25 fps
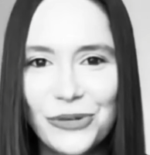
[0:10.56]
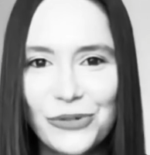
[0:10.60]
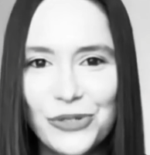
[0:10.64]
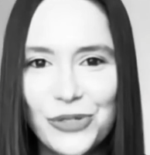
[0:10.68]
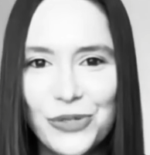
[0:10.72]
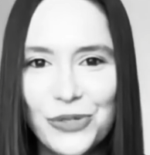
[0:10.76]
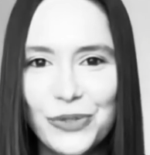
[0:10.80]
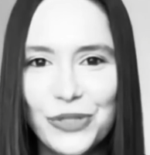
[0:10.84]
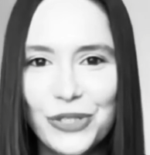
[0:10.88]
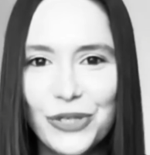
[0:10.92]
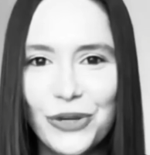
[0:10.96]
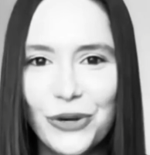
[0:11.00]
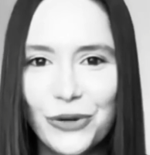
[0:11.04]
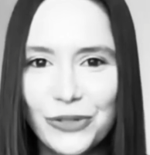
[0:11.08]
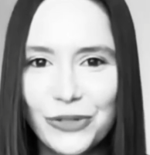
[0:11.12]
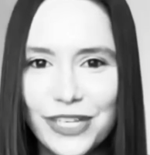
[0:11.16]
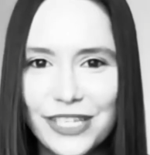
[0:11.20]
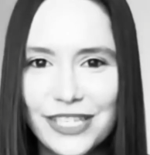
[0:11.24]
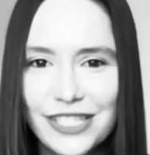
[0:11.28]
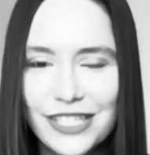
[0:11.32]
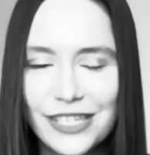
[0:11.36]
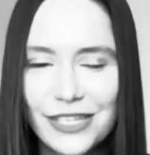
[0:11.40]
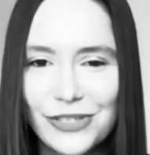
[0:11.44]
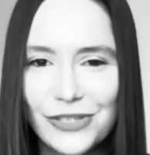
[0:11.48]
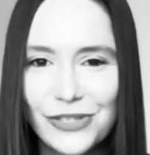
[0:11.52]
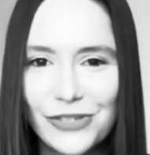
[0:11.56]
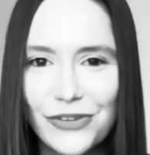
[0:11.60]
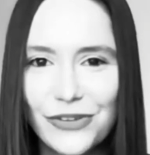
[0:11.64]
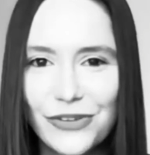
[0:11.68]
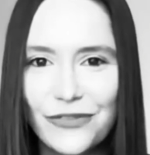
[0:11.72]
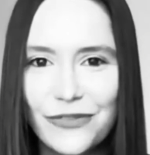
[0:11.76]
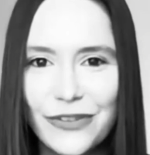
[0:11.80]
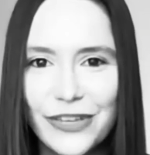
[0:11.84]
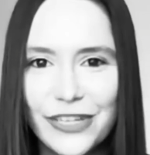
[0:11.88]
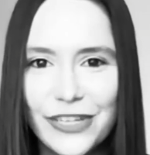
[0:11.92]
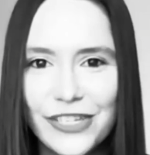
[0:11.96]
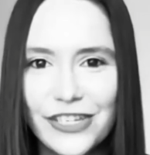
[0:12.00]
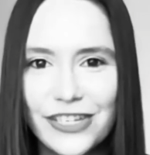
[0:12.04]
coach with Cognizant
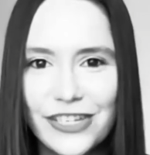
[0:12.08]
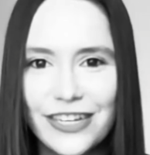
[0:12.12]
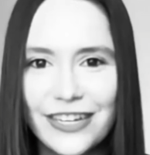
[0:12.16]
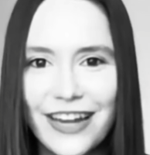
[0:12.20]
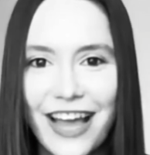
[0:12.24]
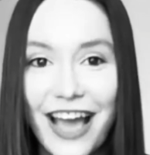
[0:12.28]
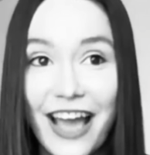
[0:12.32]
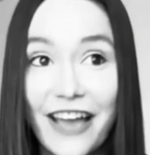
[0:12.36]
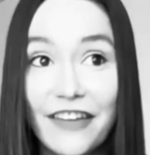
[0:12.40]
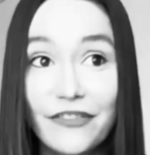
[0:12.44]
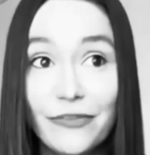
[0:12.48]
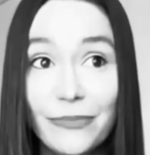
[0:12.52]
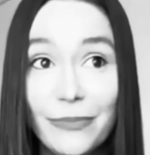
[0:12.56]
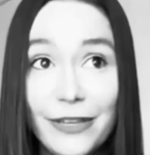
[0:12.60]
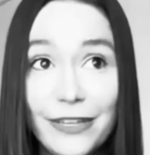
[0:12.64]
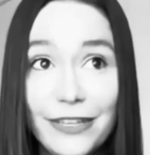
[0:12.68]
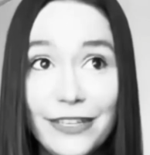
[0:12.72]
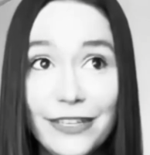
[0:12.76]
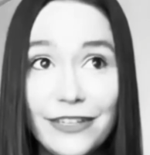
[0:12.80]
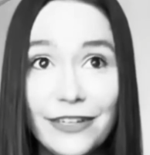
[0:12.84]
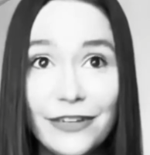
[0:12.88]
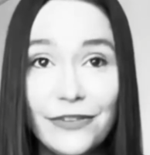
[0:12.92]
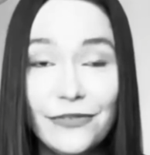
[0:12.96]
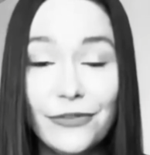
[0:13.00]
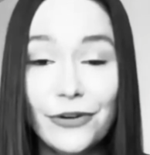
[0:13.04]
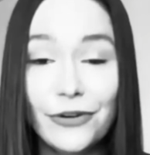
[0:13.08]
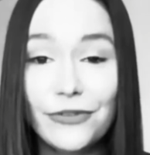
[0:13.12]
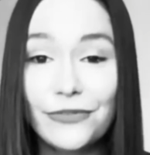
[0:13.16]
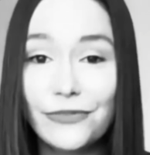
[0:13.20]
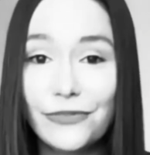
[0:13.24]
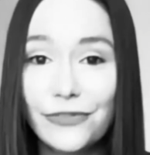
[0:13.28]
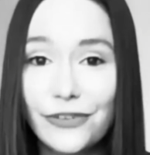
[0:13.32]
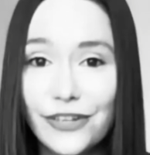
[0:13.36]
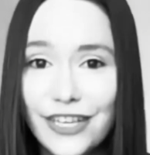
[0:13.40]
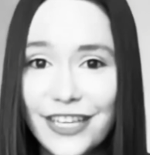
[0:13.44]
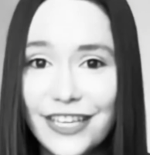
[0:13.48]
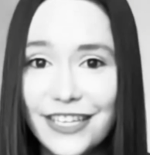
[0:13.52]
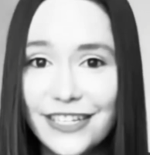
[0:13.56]
Softvision. I've been here for
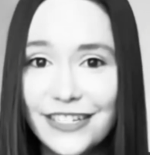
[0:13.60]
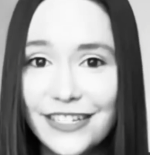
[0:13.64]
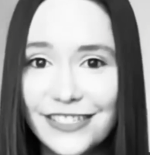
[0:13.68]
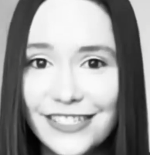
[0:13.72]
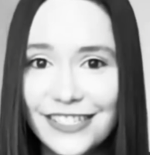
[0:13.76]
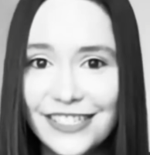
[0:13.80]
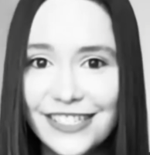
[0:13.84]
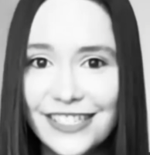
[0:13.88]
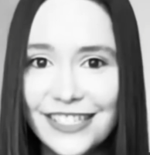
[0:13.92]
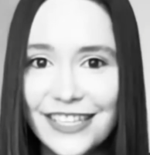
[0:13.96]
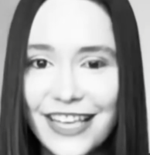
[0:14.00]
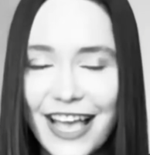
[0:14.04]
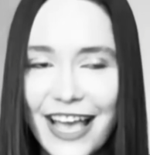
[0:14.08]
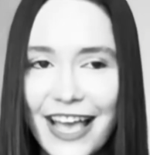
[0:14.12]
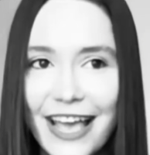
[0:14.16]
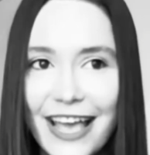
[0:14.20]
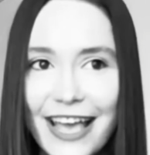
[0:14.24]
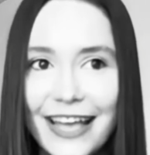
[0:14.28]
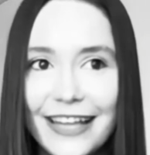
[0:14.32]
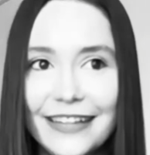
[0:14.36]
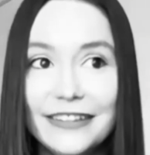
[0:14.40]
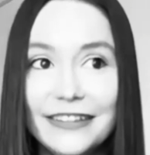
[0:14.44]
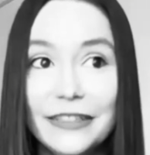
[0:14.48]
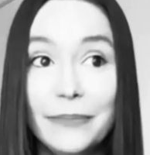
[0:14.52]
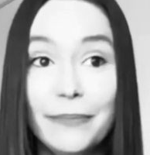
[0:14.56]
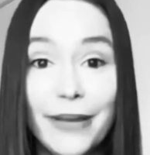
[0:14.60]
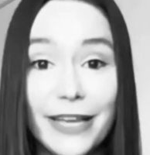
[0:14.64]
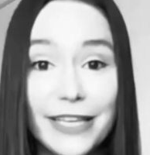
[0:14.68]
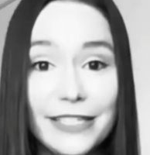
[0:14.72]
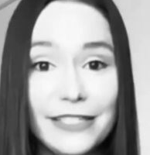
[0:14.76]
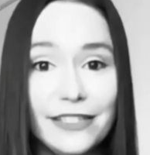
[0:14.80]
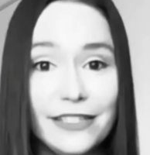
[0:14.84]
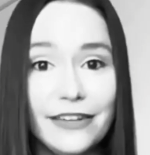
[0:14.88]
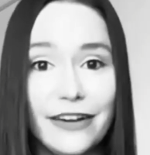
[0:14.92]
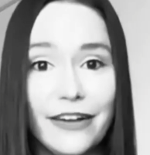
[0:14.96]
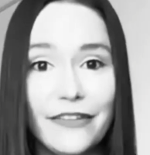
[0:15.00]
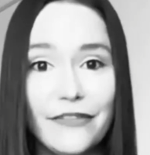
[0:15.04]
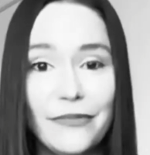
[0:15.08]
3 years, and the
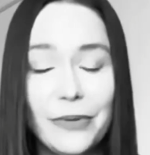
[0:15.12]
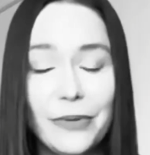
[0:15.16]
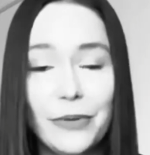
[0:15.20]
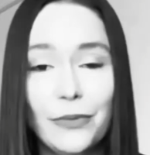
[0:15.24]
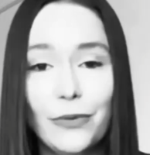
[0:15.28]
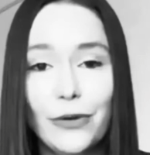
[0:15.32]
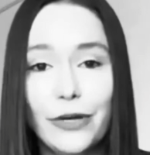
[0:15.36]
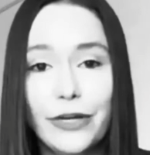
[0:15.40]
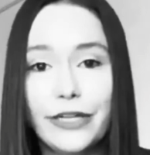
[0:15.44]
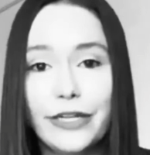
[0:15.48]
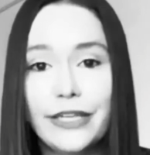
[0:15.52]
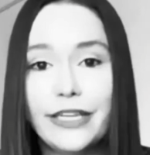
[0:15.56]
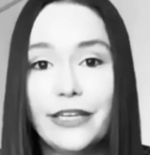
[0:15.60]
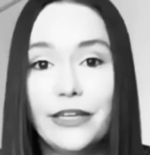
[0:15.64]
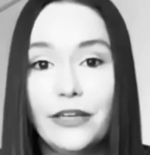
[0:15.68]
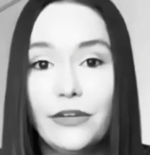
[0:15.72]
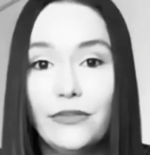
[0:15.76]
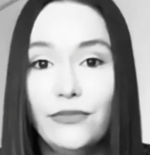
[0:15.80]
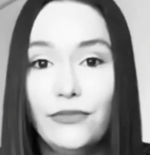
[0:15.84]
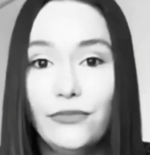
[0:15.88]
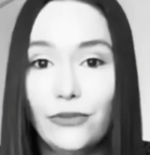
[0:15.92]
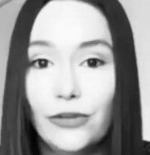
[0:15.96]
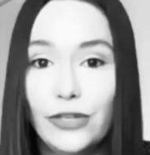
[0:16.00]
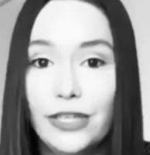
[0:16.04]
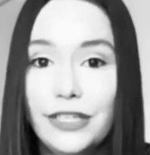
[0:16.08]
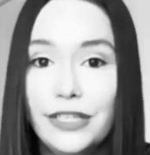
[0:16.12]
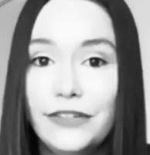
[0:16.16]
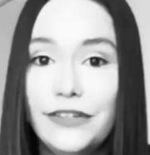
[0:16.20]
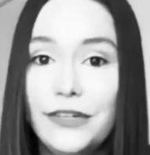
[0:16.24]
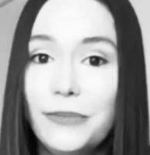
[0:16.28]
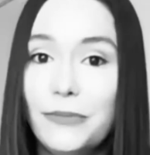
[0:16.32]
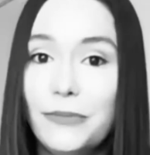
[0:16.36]
past year I've been working fully